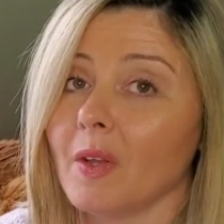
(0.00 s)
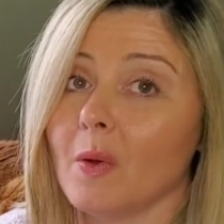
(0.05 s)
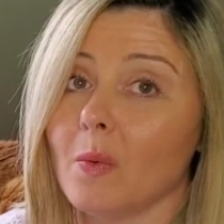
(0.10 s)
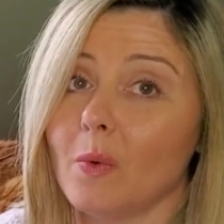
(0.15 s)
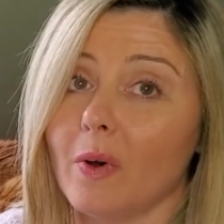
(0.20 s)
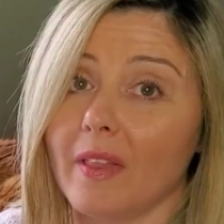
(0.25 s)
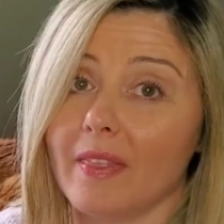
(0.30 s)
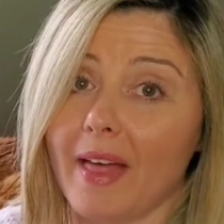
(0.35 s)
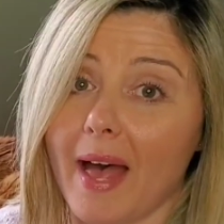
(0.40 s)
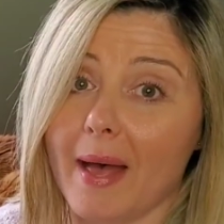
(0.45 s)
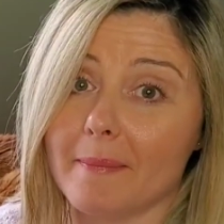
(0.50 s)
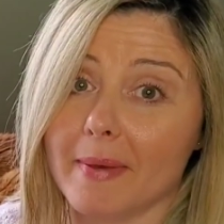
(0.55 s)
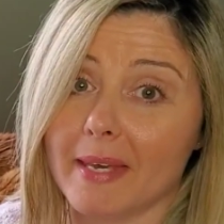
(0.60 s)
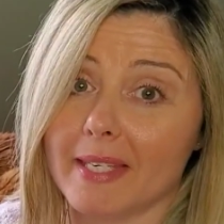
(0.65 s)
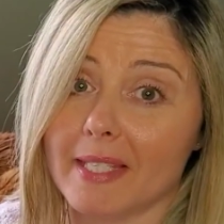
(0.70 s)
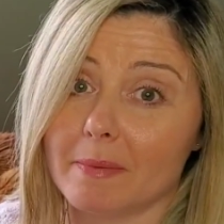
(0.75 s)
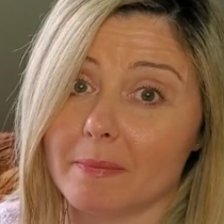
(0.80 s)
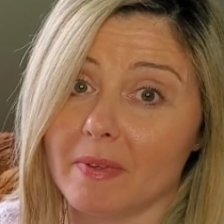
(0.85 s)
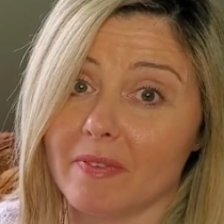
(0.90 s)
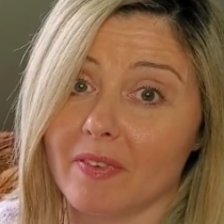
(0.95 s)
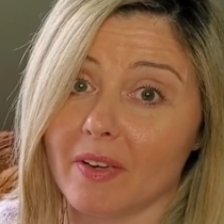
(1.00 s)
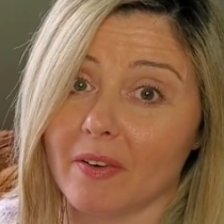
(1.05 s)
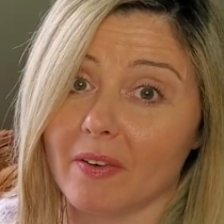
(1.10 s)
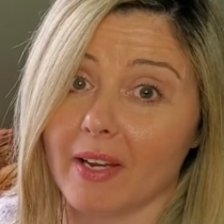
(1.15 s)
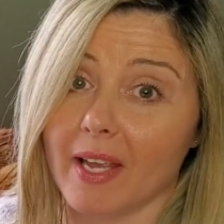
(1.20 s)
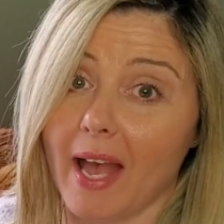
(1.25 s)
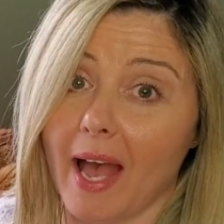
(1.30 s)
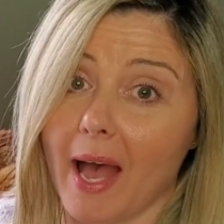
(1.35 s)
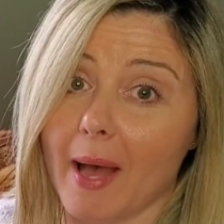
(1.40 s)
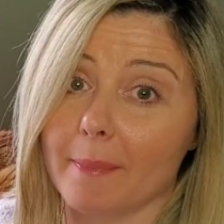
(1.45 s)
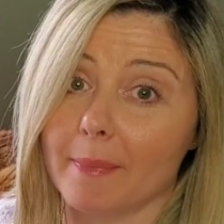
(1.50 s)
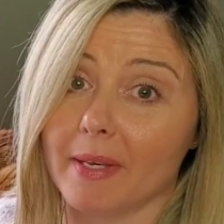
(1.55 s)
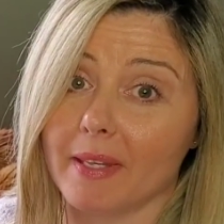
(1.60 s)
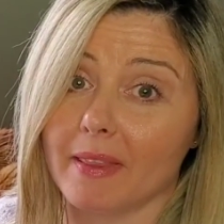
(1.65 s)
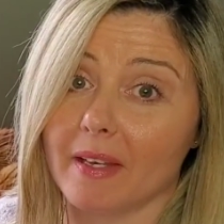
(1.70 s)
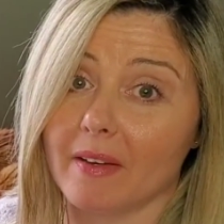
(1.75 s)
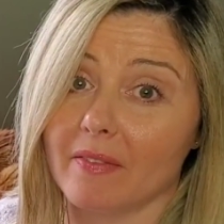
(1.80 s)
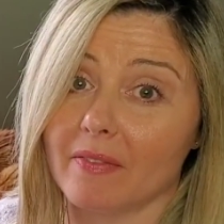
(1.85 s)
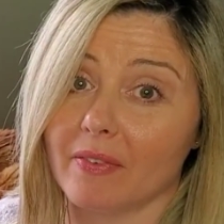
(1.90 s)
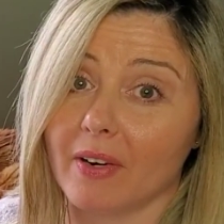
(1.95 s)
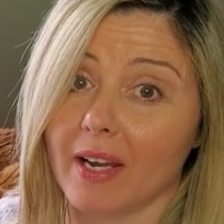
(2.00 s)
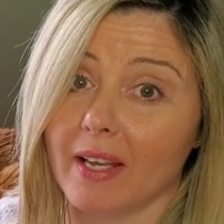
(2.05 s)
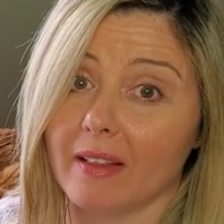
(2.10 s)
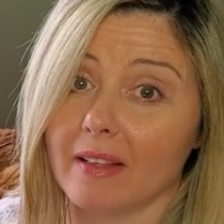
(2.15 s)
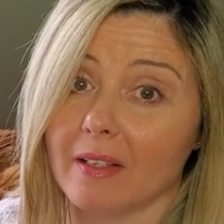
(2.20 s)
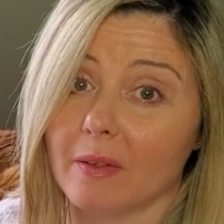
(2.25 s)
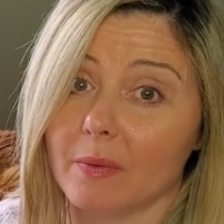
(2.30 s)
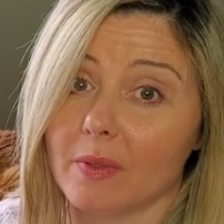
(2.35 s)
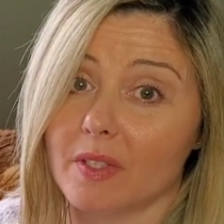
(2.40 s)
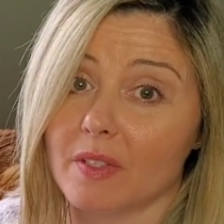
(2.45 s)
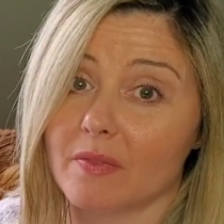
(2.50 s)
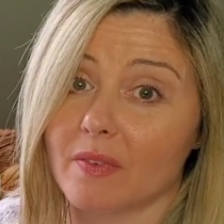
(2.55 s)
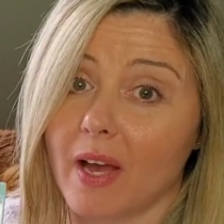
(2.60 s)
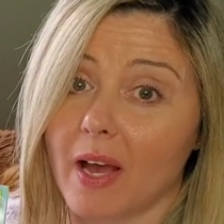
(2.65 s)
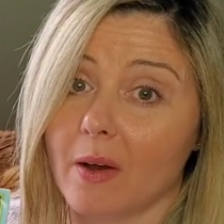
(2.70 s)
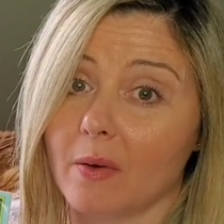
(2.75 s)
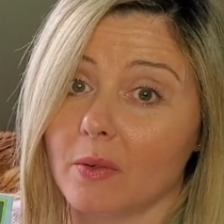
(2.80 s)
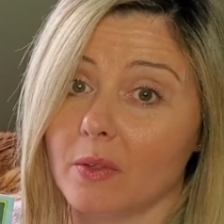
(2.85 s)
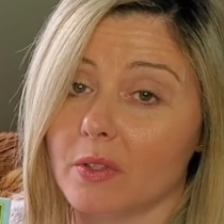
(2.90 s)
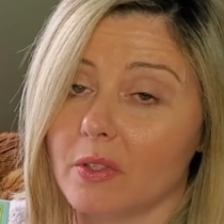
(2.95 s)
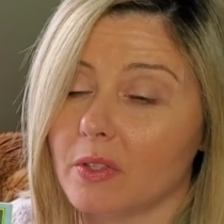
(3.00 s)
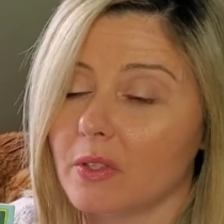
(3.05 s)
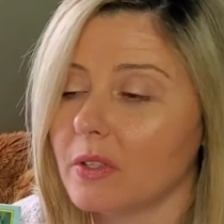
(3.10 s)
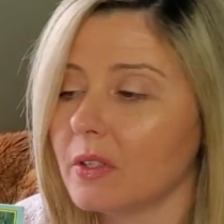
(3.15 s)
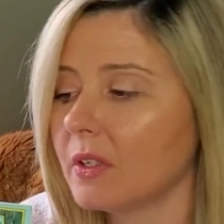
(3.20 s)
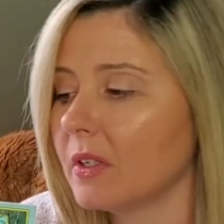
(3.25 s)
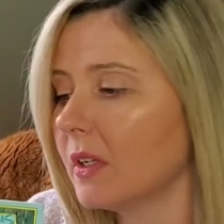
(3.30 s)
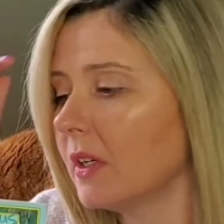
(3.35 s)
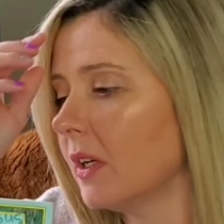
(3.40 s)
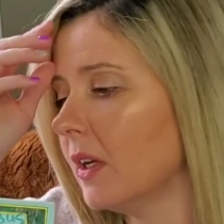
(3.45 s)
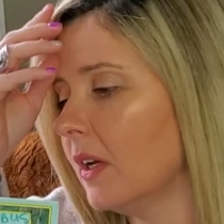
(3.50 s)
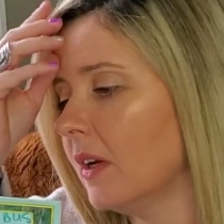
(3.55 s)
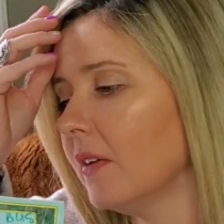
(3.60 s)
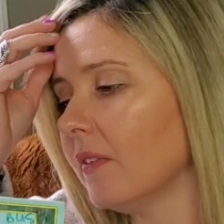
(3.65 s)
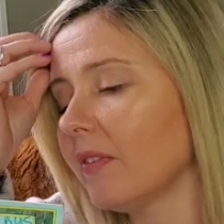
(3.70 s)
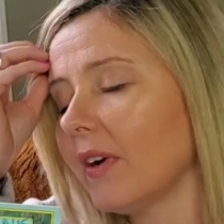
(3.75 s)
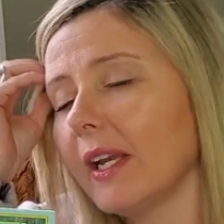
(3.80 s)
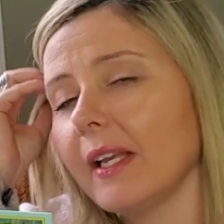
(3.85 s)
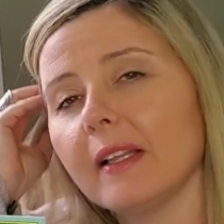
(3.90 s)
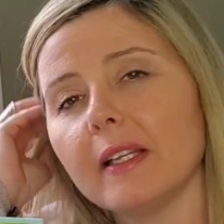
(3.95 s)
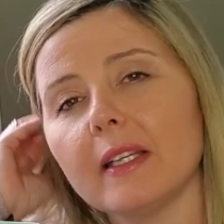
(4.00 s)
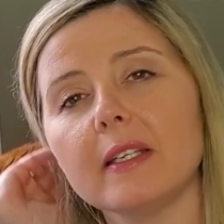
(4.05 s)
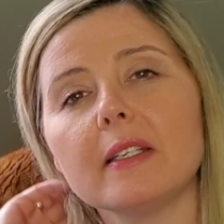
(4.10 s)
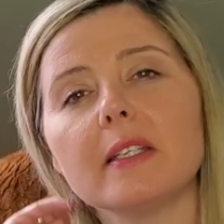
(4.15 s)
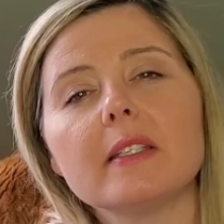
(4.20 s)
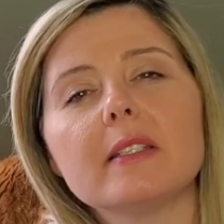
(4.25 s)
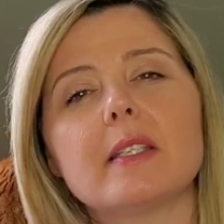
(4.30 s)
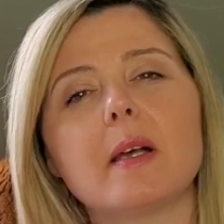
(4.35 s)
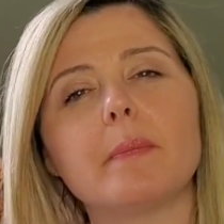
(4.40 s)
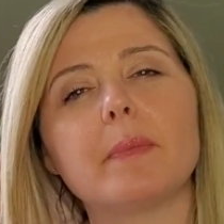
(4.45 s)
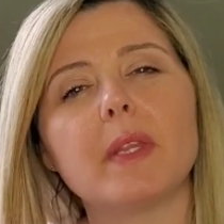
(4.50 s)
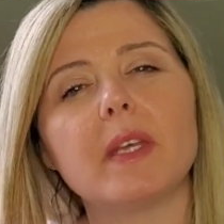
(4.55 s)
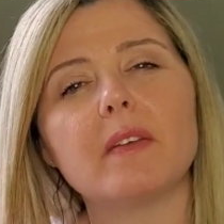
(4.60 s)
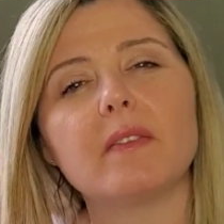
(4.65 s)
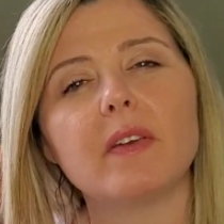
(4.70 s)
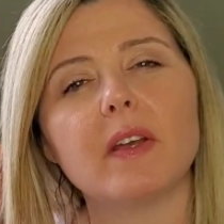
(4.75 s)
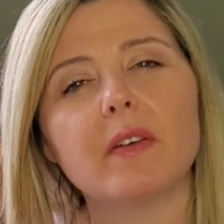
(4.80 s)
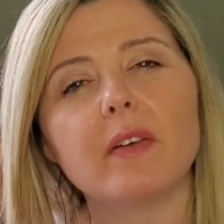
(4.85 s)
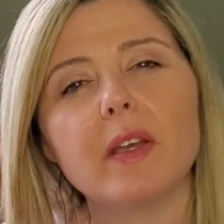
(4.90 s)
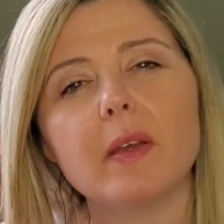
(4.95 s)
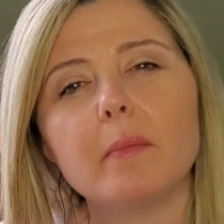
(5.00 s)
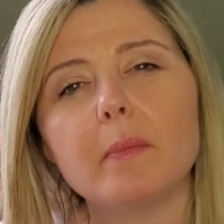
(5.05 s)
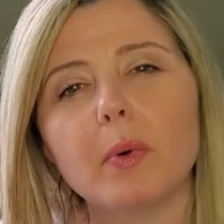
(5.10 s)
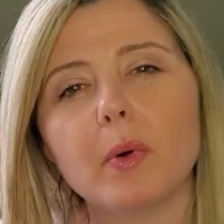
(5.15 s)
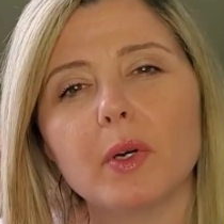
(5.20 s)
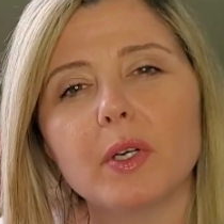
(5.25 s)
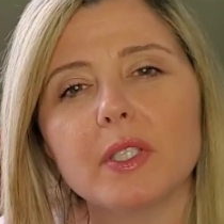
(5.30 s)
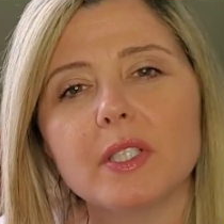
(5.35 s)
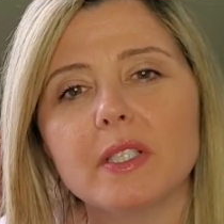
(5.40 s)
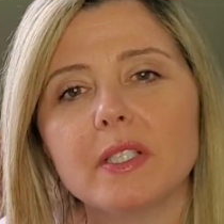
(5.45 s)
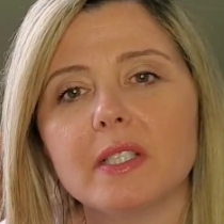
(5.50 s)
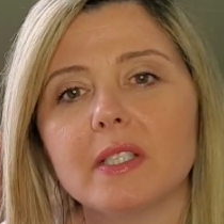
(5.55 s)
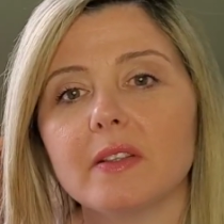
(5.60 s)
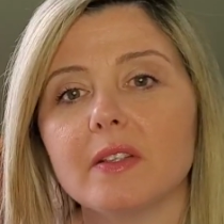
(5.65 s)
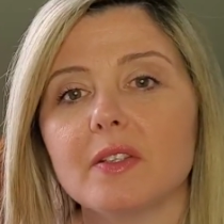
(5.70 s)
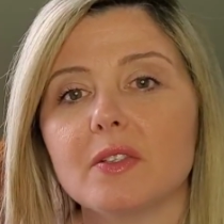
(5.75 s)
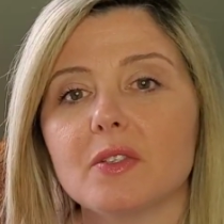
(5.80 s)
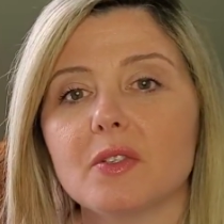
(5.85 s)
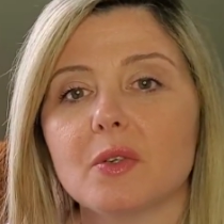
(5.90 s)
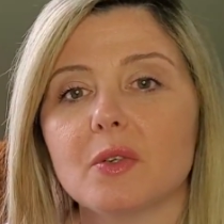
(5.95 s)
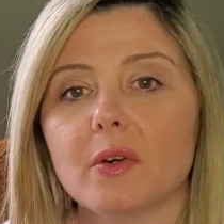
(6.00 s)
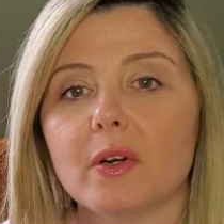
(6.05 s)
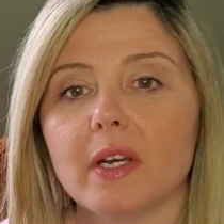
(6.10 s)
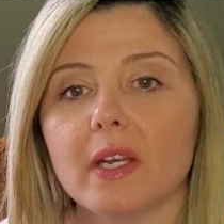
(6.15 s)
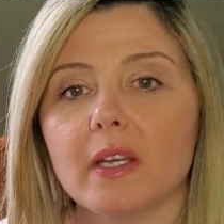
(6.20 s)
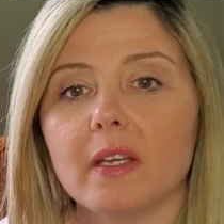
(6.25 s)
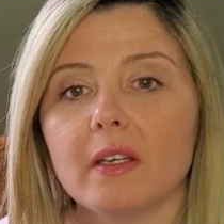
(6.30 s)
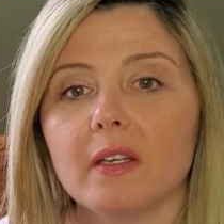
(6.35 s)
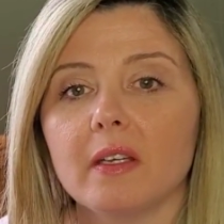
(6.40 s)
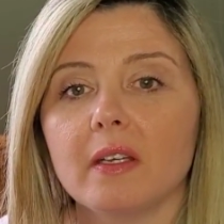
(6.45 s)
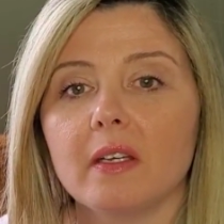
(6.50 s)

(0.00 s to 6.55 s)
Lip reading: Well, that makes me very happy that Franklin was found. Franklin did something very important in the story.